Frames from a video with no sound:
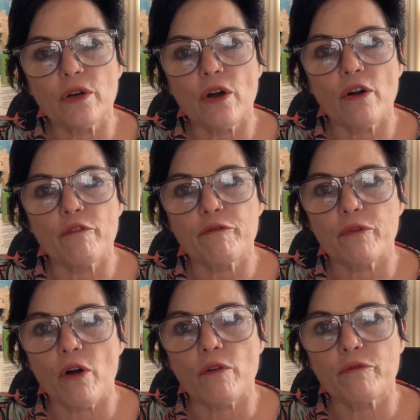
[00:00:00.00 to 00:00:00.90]
of
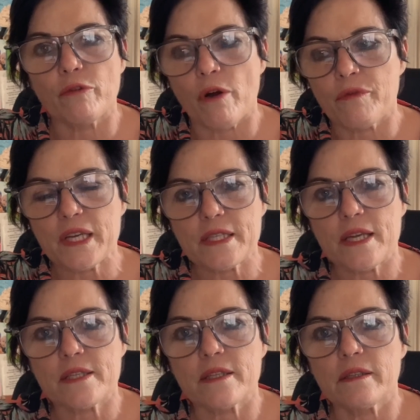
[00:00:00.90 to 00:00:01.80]
the
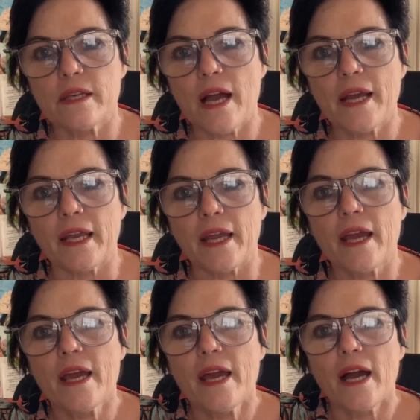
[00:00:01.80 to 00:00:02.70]
intestinal lining,